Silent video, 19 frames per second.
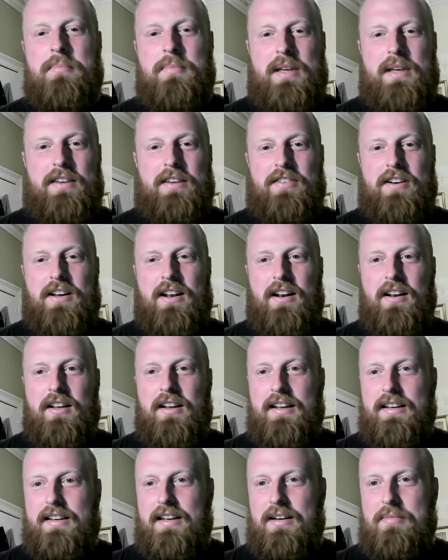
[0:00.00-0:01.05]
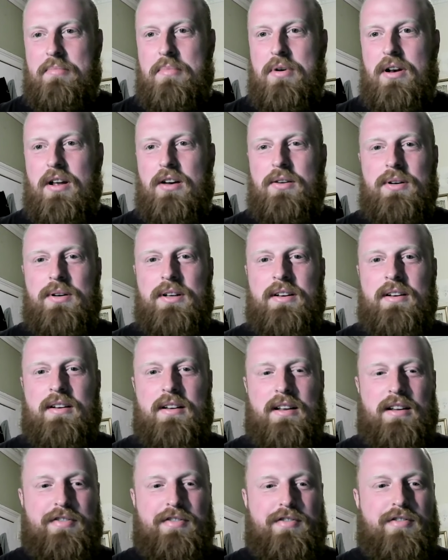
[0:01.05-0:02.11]
give it a like down below,
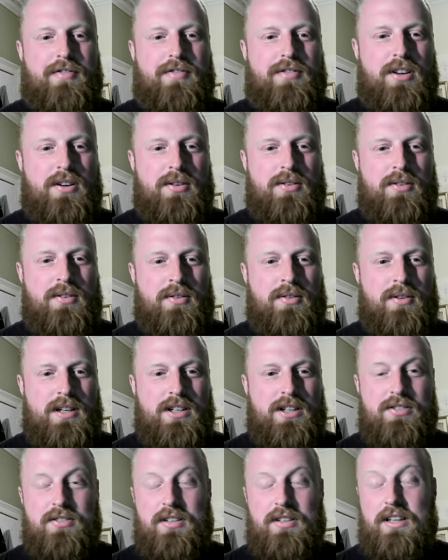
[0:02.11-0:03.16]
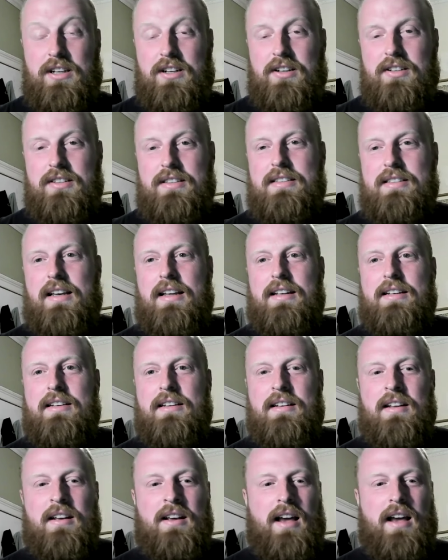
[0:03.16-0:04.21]
and if you enjoyed the
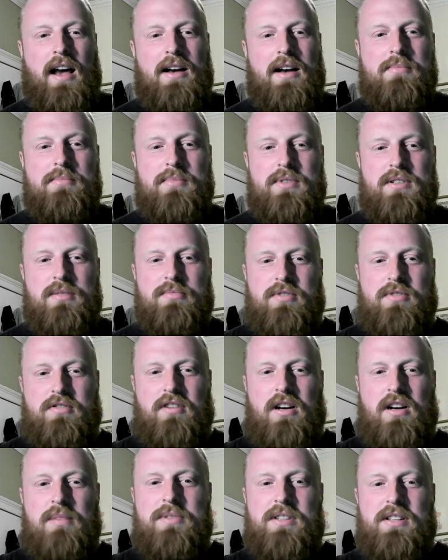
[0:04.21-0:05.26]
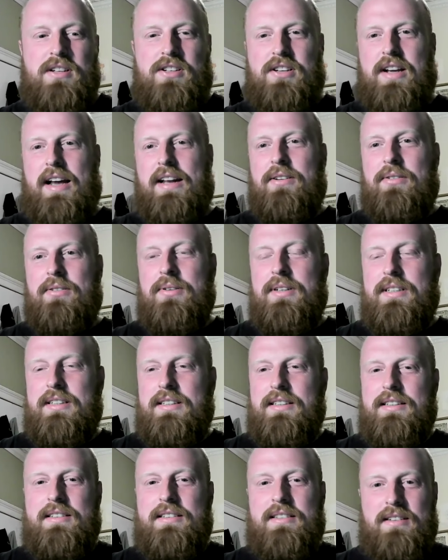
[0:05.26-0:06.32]
content, subscribe to the channel
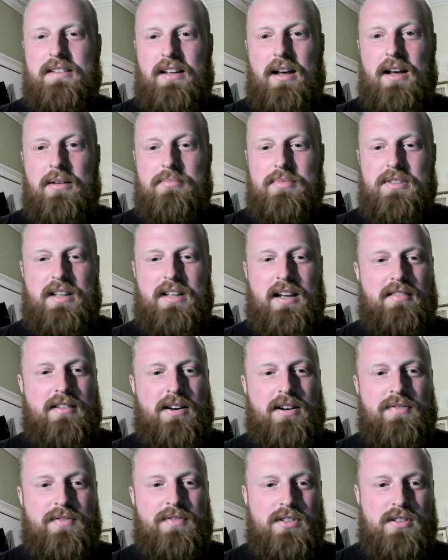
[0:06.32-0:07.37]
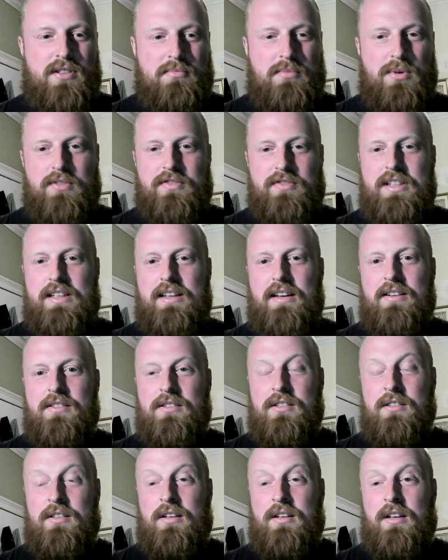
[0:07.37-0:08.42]
and stay around for some more
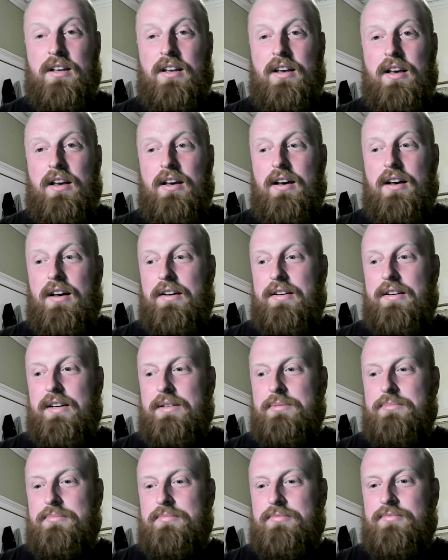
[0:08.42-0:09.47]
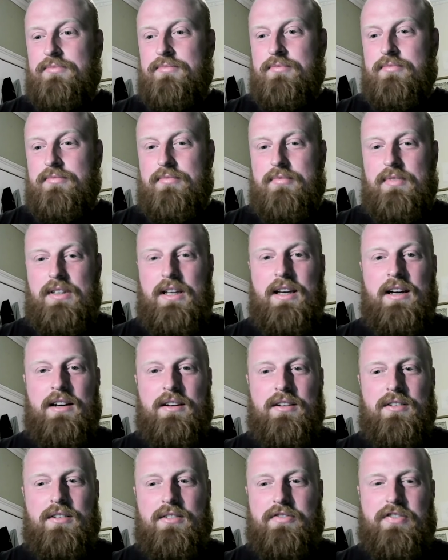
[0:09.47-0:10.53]
videos. Yeah,
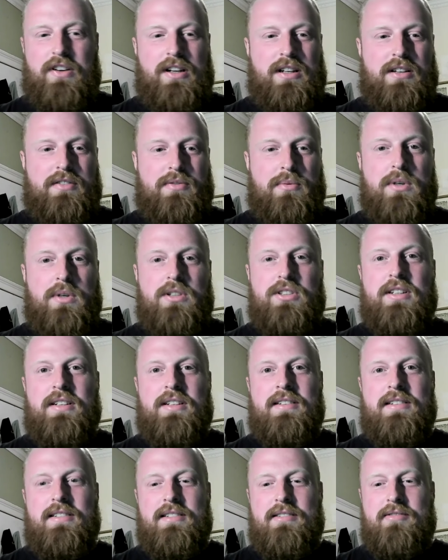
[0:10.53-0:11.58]
thanks for watching.